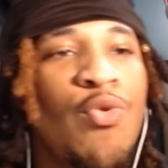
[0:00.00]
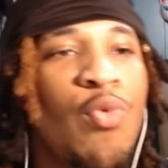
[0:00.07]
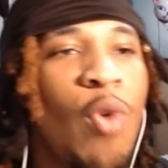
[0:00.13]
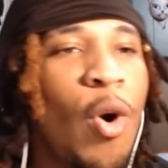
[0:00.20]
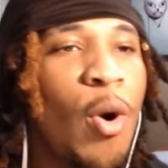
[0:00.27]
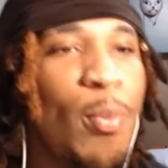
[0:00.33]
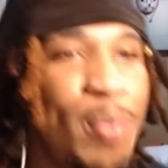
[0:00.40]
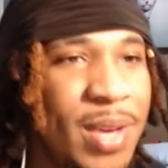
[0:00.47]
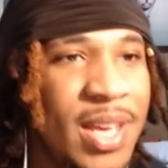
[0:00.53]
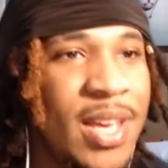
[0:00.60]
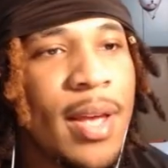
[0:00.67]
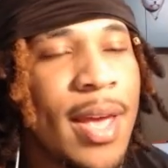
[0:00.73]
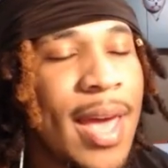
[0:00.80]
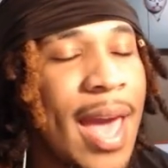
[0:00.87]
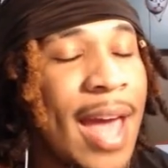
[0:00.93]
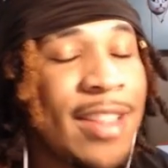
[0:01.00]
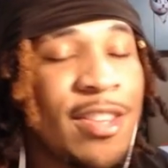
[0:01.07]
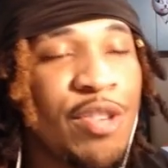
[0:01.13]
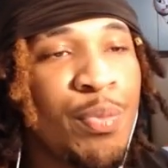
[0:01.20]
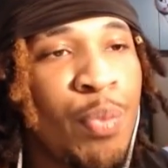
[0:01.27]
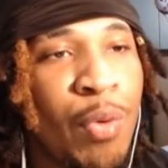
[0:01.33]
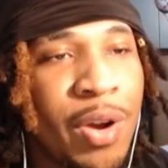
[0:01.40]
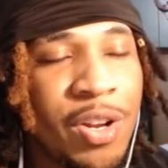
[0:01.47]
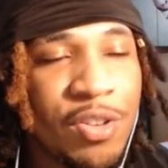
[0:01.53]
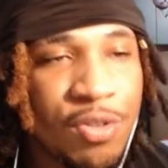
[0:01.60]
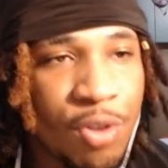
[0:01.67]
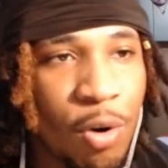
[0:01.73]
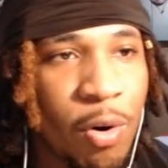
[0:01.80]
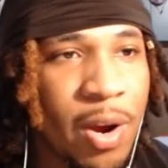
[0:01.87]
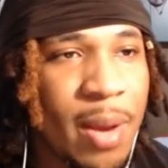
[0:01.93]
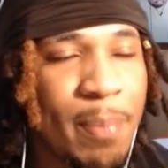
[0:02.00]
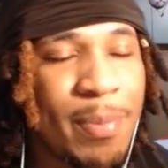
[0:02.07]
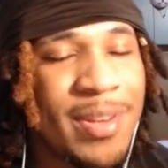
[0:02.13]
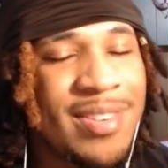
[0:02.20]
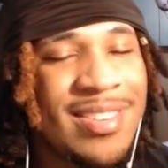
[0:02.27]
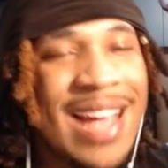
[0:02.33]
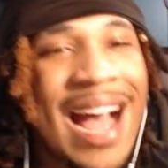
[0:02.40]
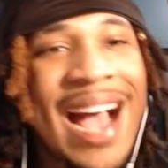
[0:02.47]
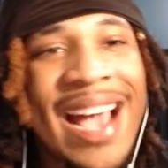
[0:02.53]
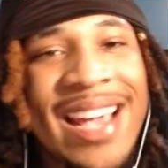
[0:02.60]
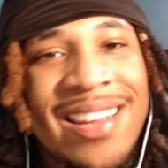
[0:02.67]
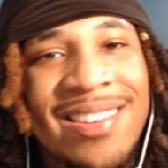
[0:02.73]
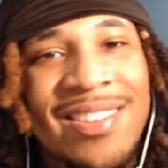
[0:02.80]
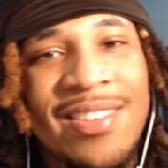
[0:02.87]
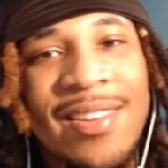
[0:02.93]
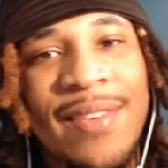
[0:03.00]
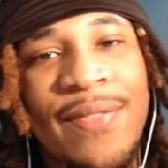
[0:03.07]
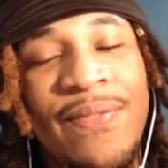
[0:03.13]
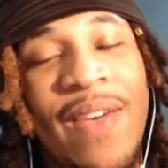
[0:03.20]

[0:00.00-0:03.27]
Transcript: role be at this point in the story besides